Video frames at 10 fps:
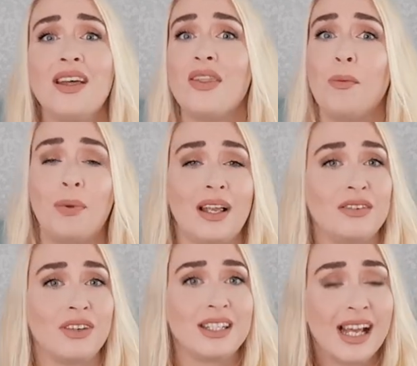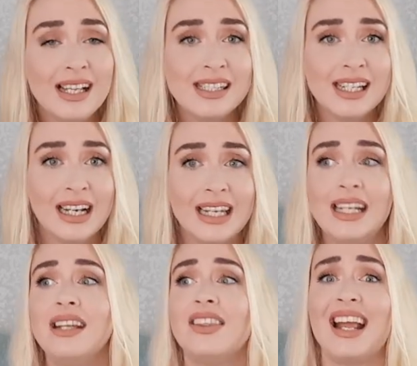They blend
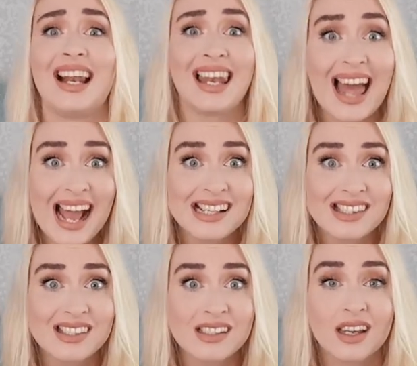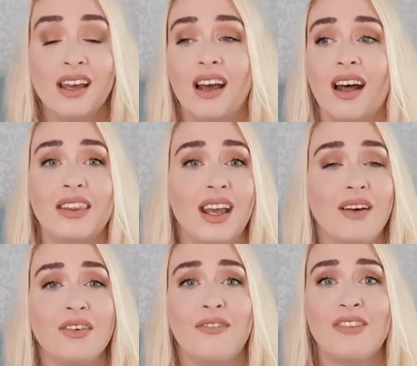fantastically. They last and they
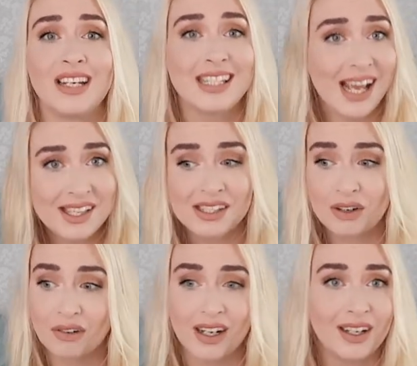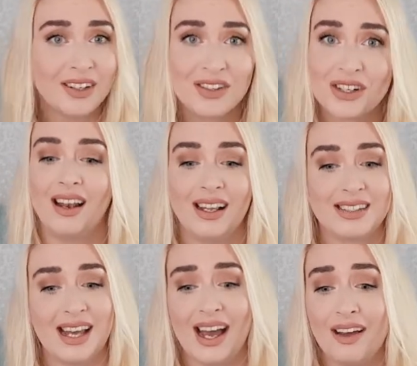have a fantastic range. Like
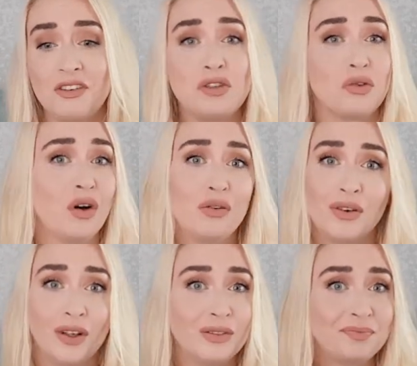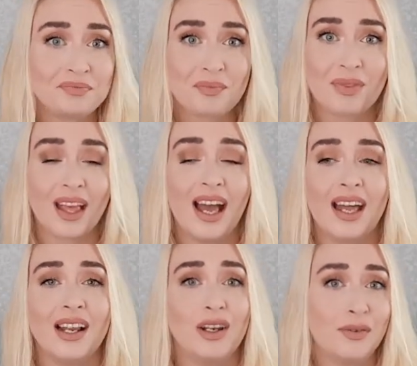I said, I have a drawer full
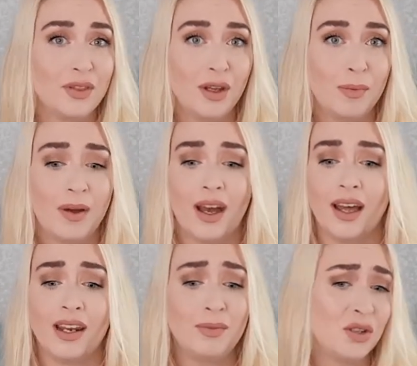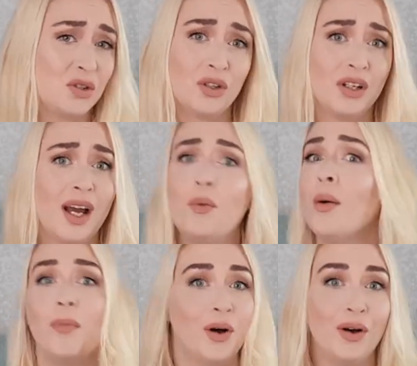and I love them and I'm not done. I
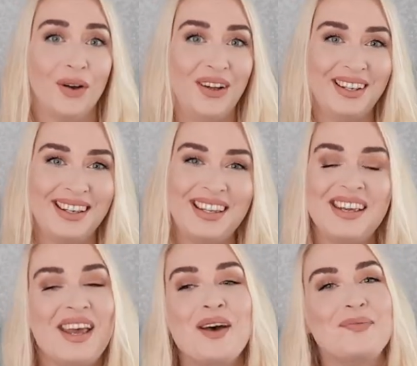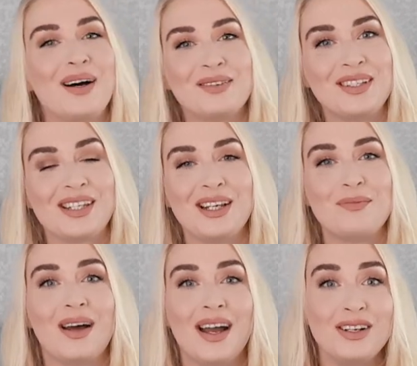want more, but I'm going to tell you
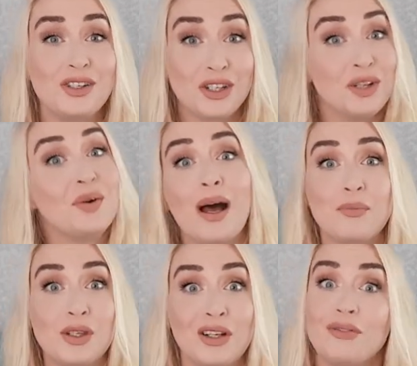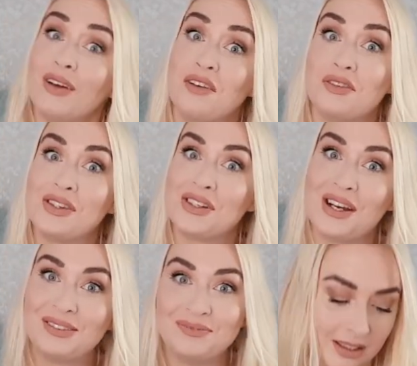my two absolute favorites
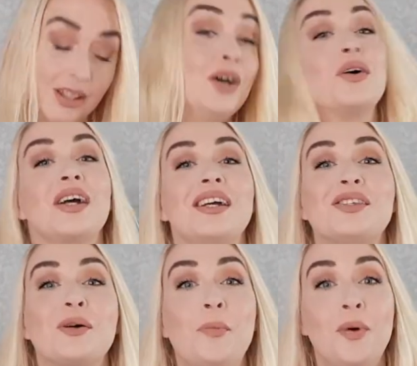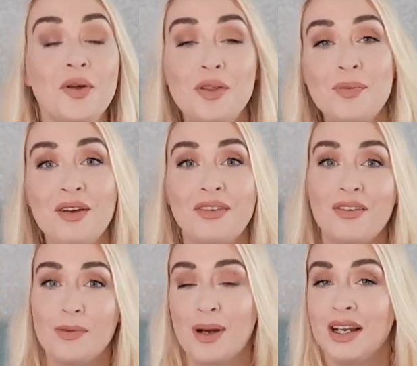now. Okay, so both of my
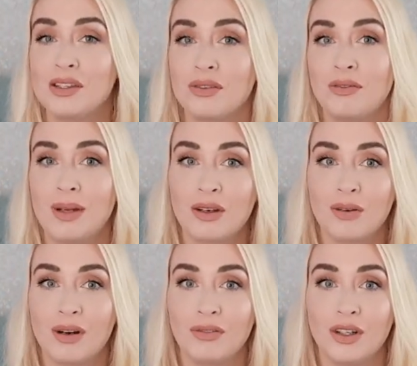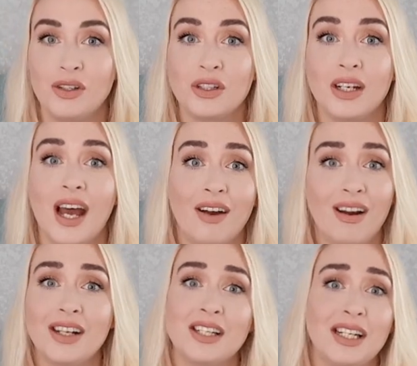favorite palettes from Makeup Revolution are
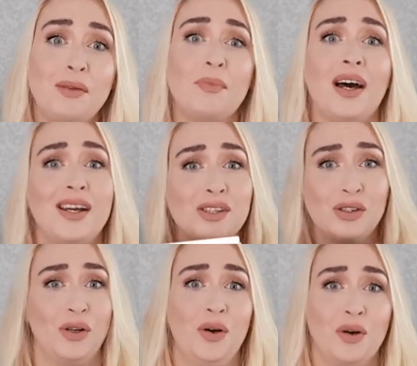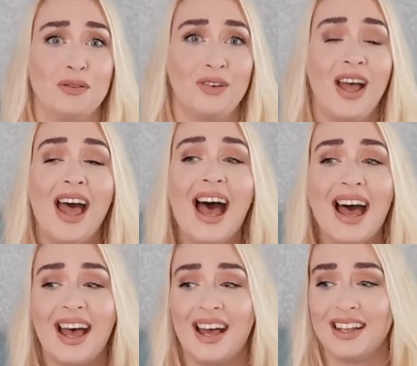actually by Soph,
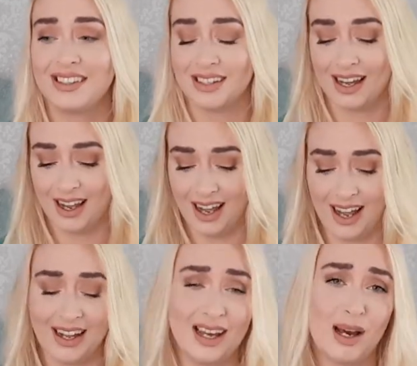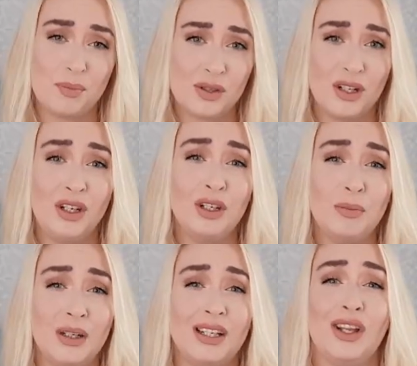and I
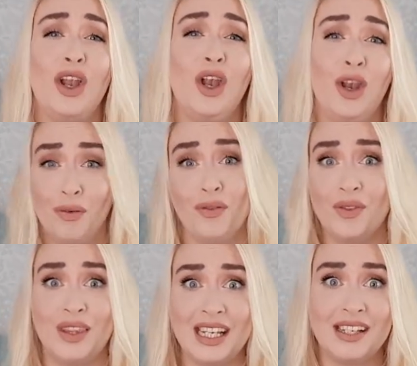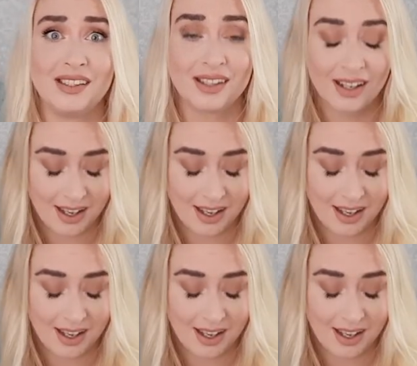absolutely love these.